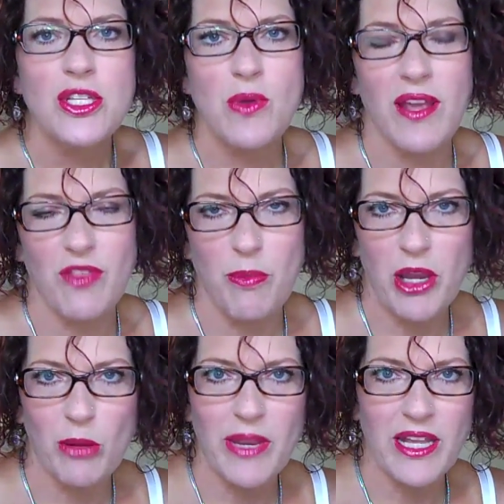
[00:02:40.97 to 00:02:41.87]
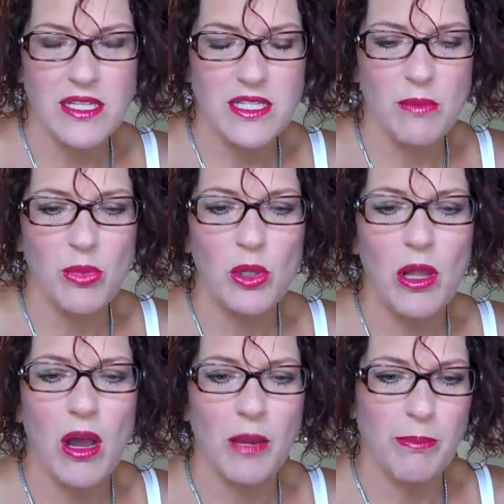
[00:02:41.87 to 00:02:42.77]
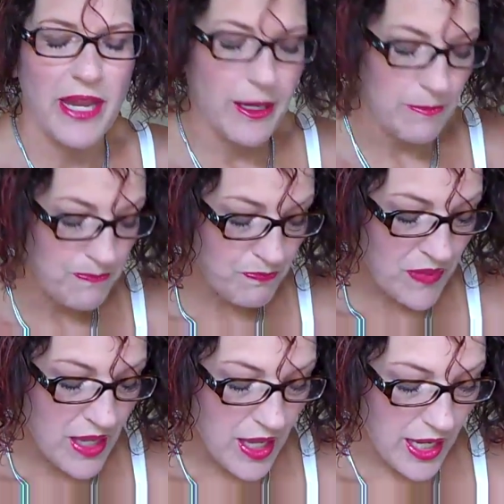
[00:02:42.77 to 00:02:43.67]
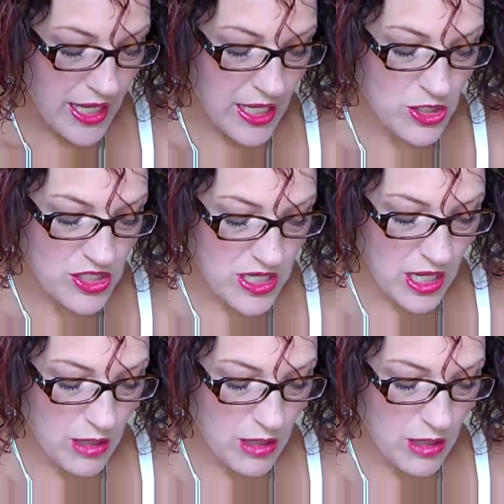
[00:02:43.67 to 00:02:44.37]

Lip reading: So I have the paramedic symbol on me, and